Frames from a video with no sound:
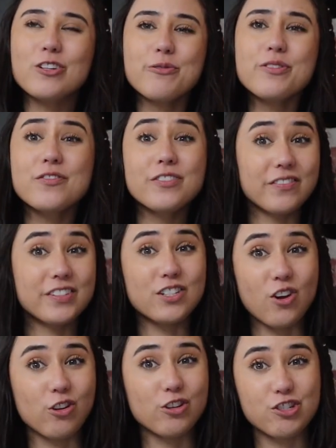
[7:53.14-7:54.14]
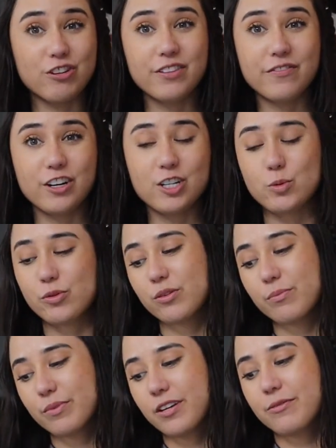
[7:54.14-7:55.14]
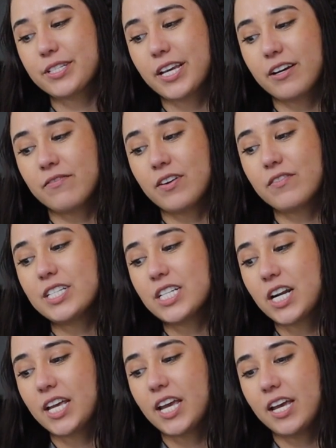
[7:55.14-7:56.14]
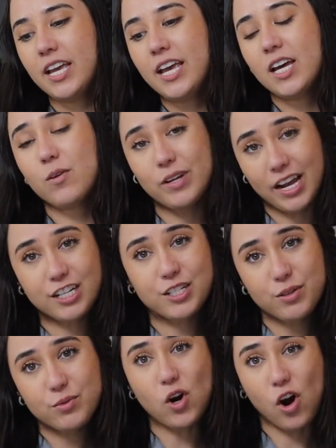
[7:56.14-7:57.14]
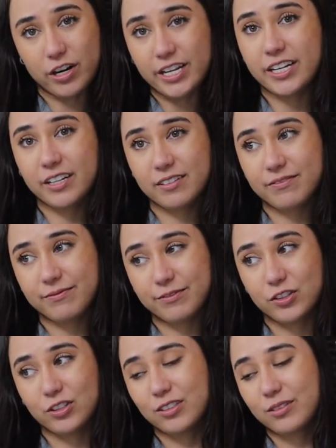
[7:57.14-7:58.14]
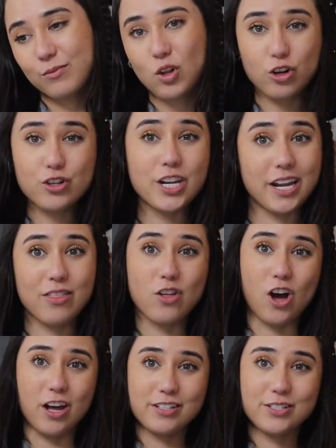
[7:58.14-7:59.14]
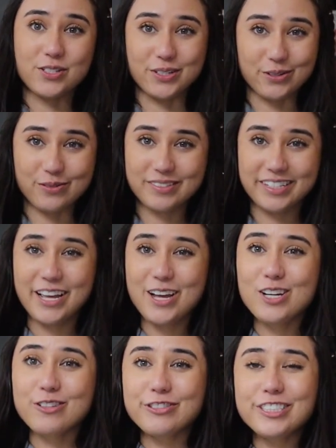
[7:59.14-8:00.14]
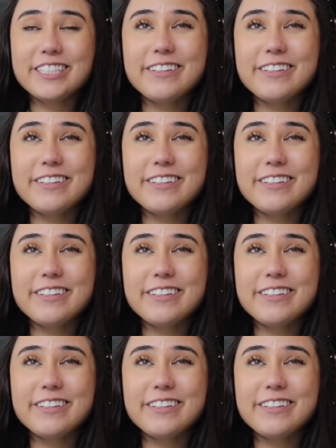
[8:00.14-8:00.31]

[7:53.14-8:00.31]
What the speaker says: It was $15 to ride the Ferris wheel, but I was like, I've never done it. And we actually were on it for longer than I thought, so really